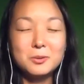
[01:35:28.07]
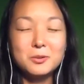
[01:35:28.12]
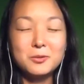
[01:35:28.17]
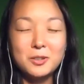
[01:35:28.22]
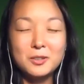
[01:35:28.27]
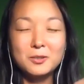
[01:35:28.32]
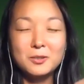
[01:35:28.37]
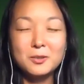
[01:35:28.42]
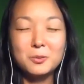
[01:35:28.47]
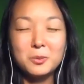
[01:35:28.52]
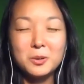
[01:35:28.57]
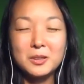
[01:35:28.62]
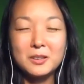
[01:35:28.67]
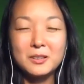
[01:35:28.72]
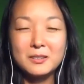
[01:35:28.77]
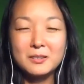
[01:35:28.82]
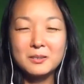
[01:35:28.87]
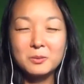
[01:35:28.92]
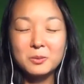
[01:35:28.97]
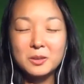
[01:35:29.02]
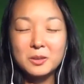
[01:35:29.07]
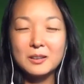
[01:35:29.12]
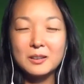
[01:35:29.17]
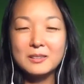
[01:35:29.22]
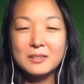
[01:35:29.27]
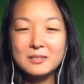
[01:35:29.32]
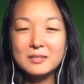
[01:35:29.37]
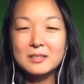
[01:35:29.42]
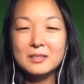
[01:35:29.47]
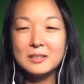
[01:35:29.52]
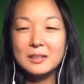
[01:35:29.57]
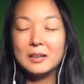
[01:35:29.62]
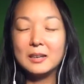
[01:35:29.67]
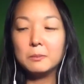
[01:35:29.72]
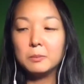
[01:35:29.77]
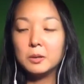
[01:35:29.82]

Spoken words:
Professor Willis, with us today,